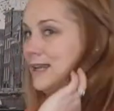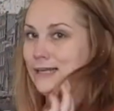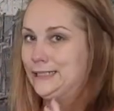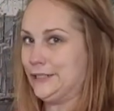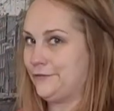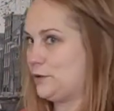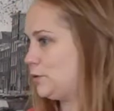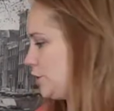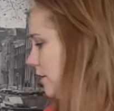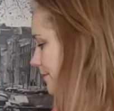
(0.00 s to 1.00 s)
get in the
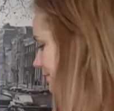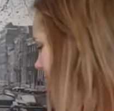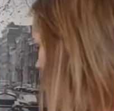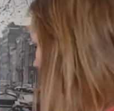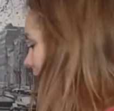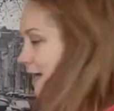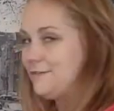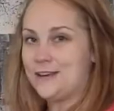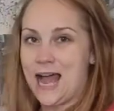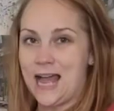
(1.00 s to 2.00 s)
future.
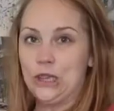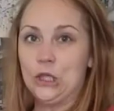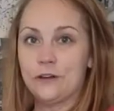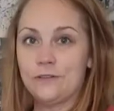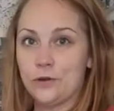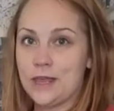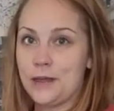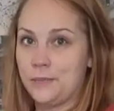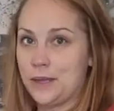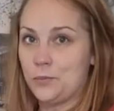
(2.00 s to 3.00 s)
If not, look for
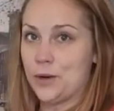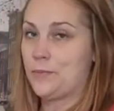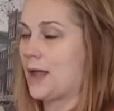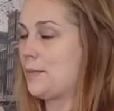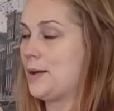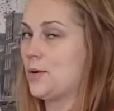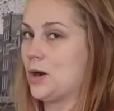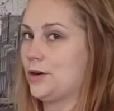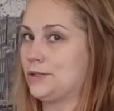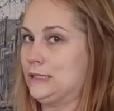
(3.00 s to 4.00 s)
them and bring back my
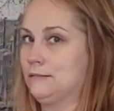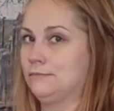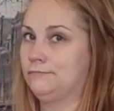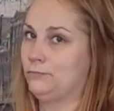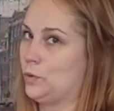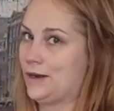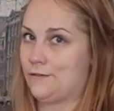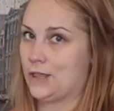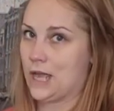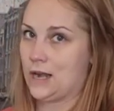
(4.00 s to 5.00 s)
bars
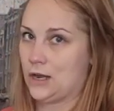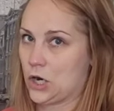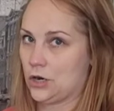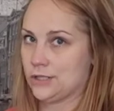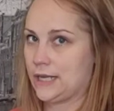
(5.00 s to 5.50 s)
whenever that occurs